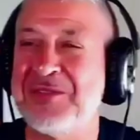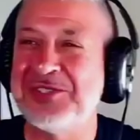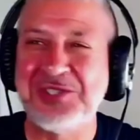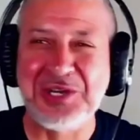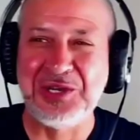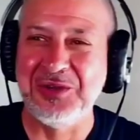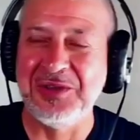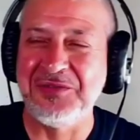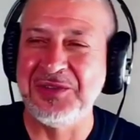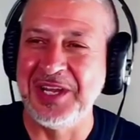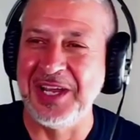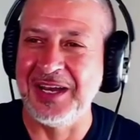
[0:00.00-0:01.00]
seen you if
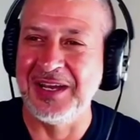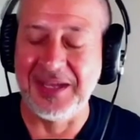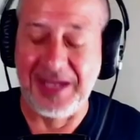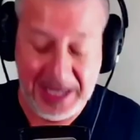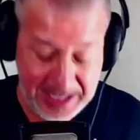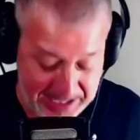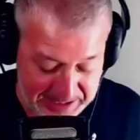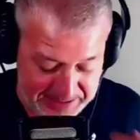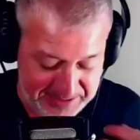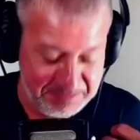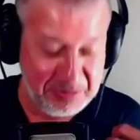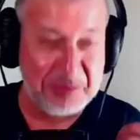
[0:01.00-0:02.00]
you did. And I
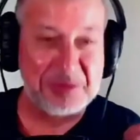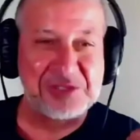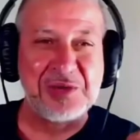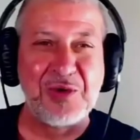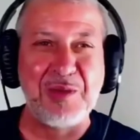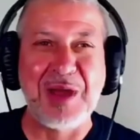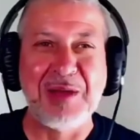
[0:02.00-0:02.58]
purposely wore my